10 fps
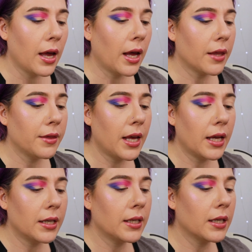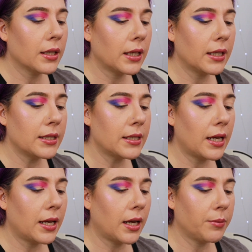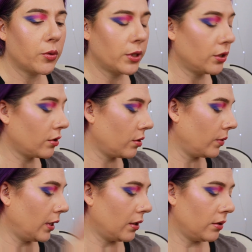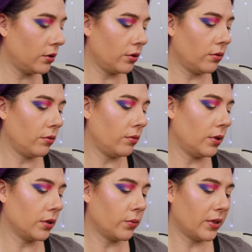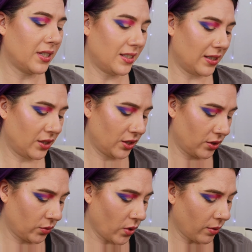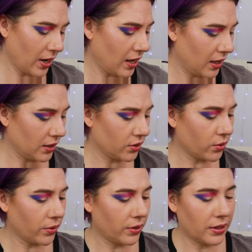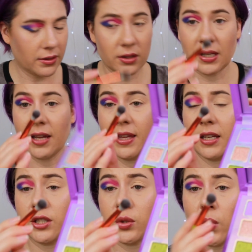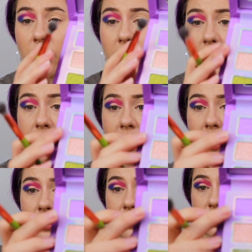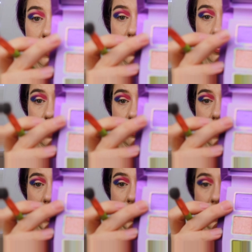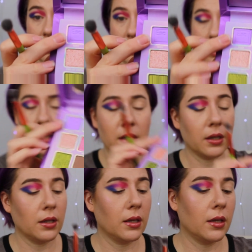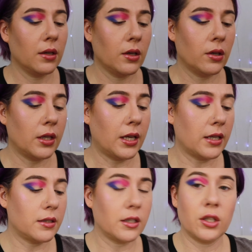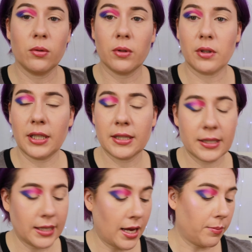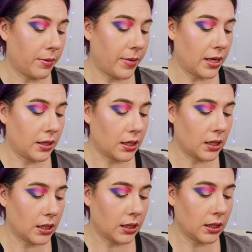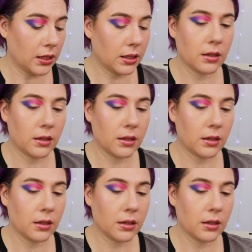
And then, like I said, I'm going to go into this one. Is it Soiree? I think it's Soiree, but I don't know. This one right here. It has the cute little escape button on it.